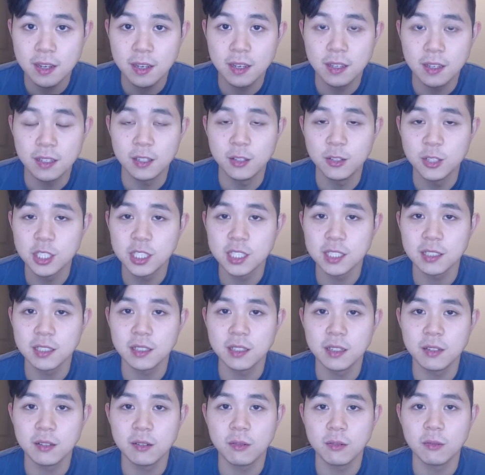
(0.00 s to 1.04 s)

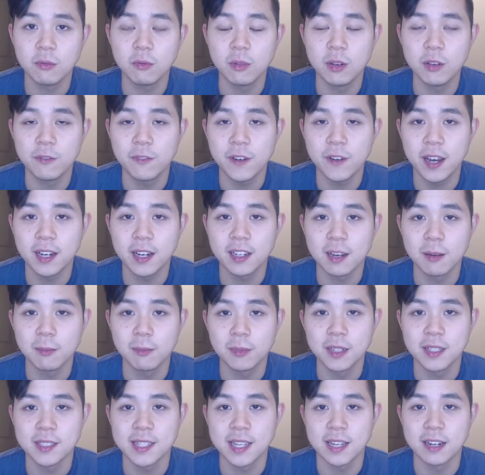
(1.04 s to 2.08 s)
Usually we find
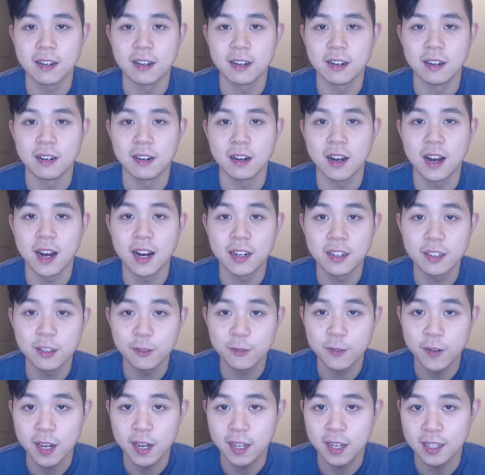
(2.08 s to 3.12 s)
companies that are
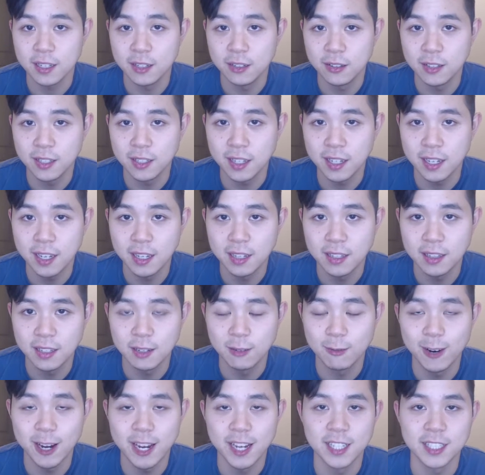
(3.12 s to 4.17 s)
undervalued in
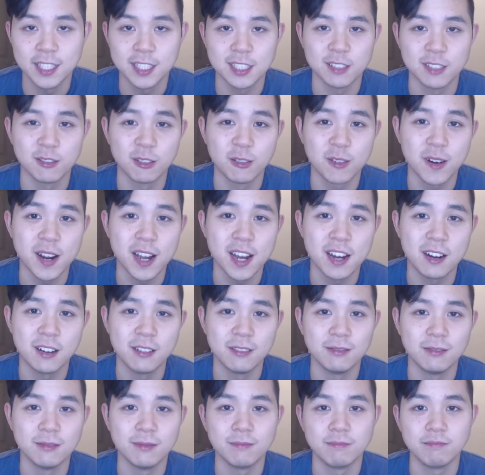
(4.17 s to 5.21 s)
the range of
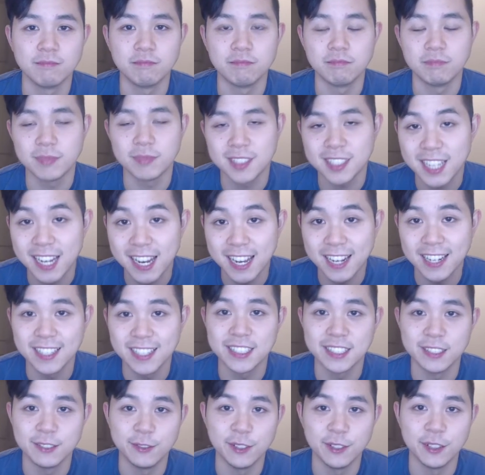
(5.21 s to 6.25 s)
around 10
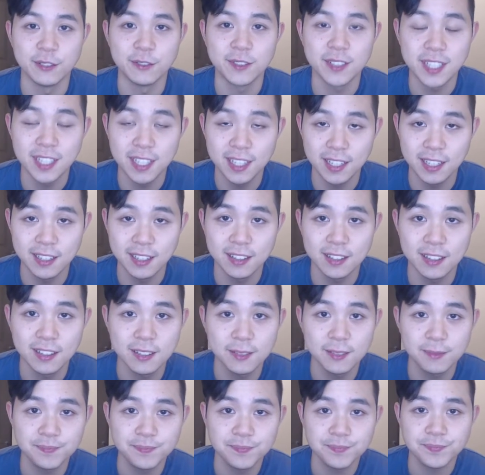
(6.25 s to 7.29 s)
to 15.
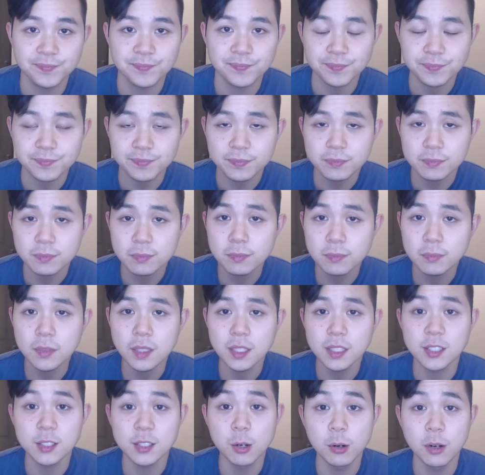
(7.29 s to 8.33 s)

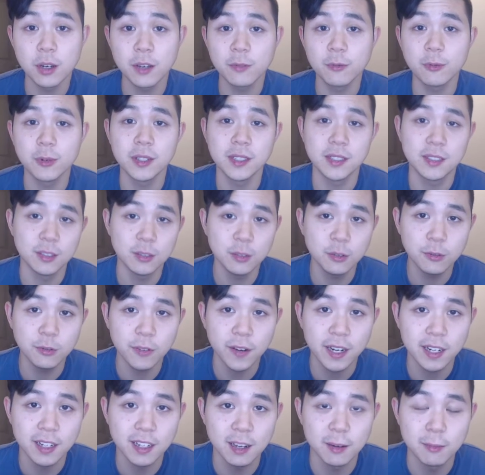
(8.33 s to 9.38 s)
So if we do
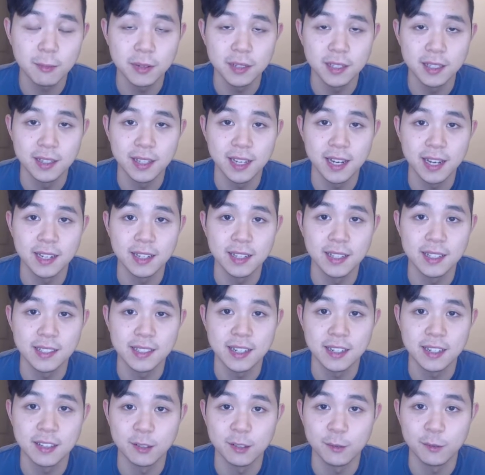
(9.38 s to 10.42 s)
find a company that is
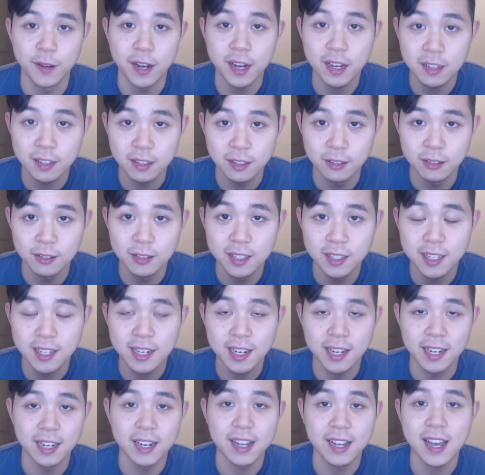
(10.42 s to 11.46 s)
undervalued
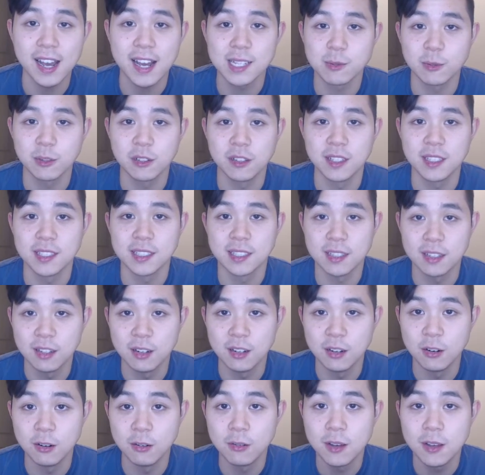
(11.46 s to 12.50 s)
and has one of these
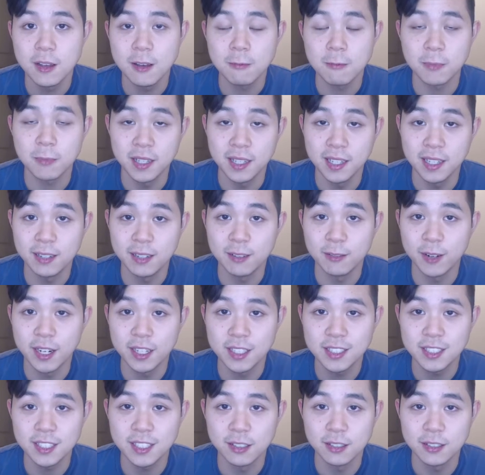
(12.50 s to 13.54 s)
low PE
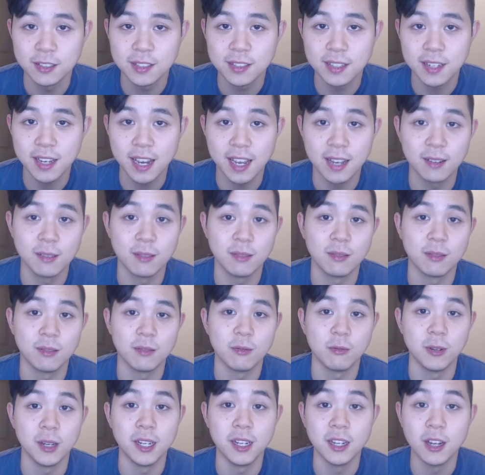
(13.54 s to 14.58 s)
ratios, and
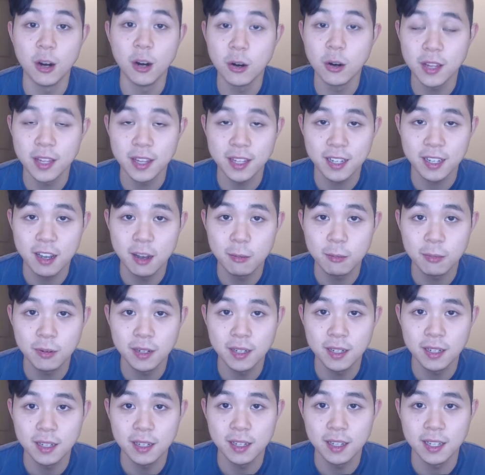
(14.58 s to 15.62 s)
we know that the
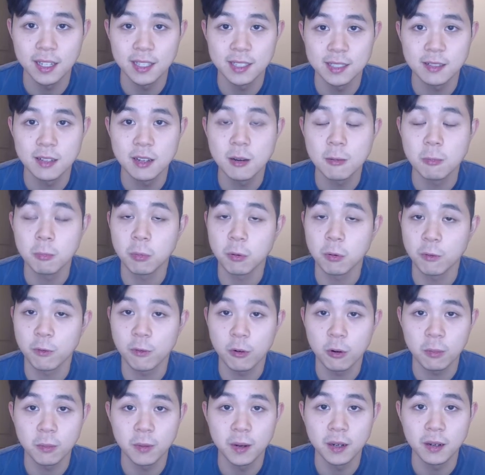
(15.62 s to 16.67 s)
company is
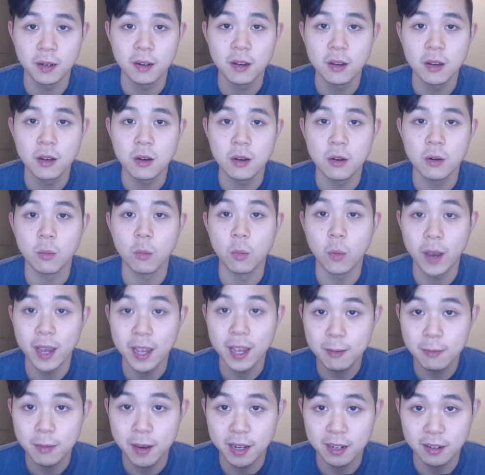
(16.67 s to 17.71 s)
performing
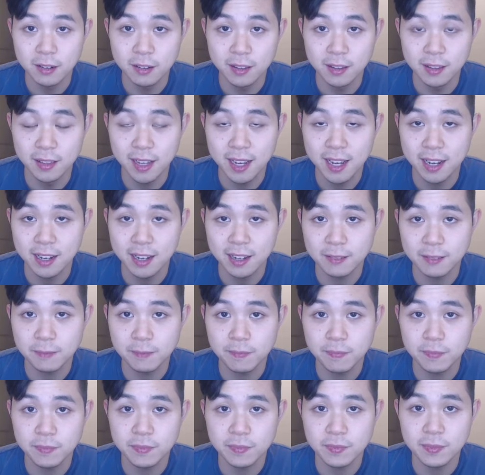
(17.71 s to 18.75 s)
way better than that,
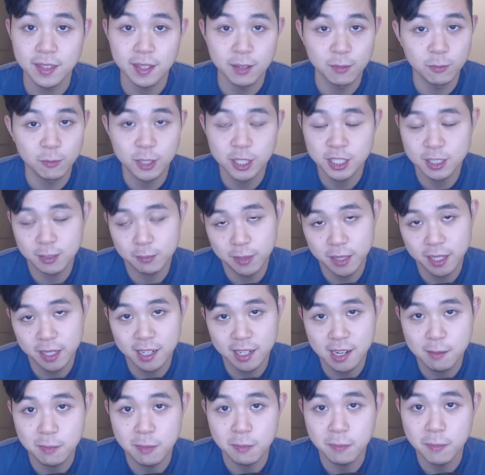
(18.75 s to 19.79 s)
then we should pick
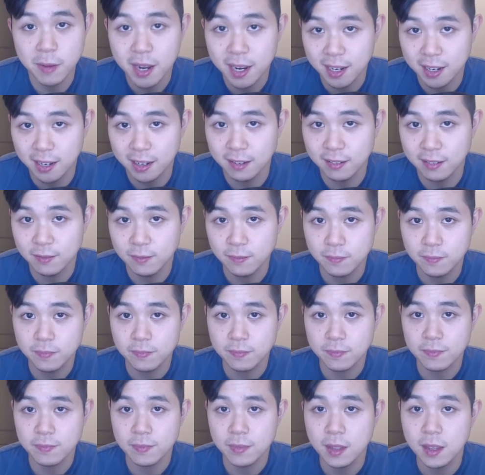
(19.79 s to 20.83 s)
it up and buy it.
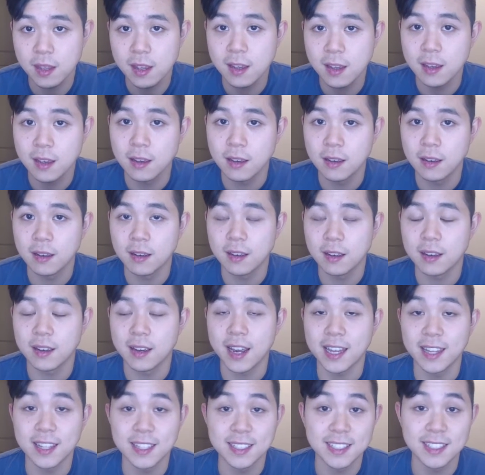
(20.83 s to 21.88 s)

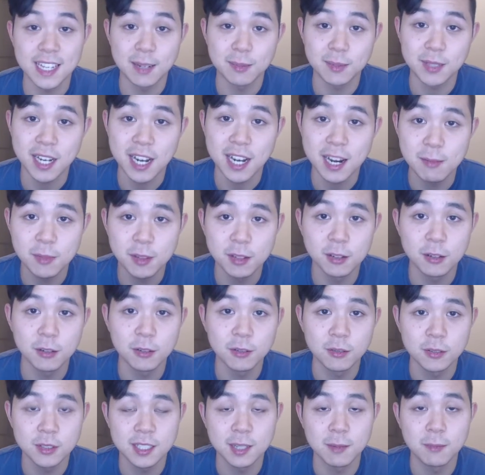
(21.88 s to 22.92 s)
At the same time,
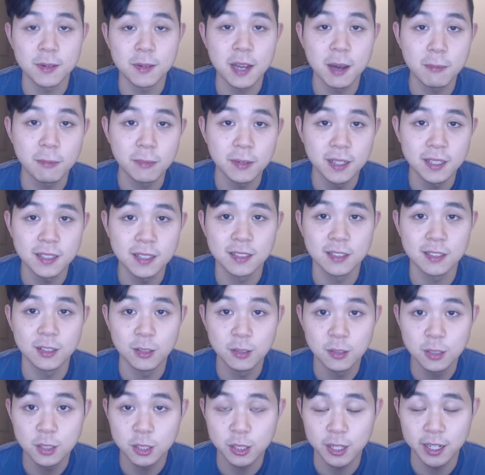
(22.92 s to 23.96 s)
though, some companies
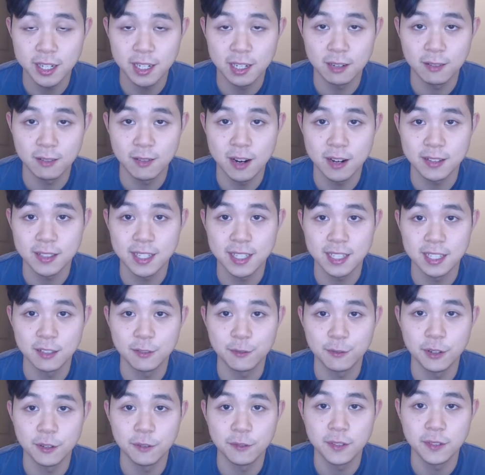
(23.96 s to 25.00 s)
do trade at around 10 to
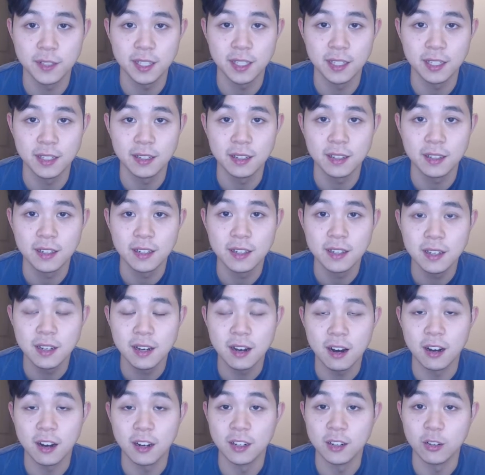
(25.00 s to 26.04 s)
15
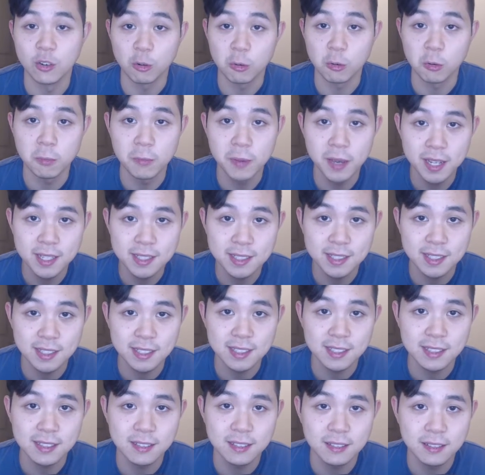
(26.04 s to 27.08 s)
on a normal
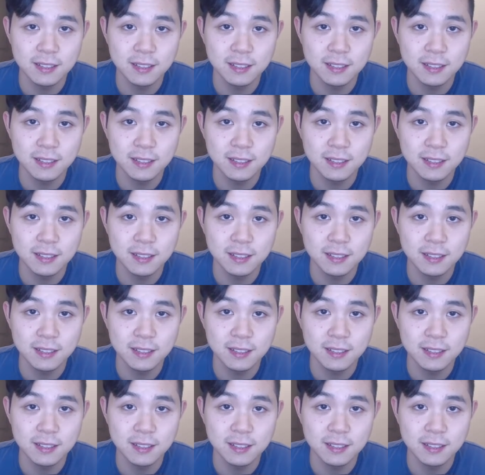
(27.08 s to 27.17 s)
basis.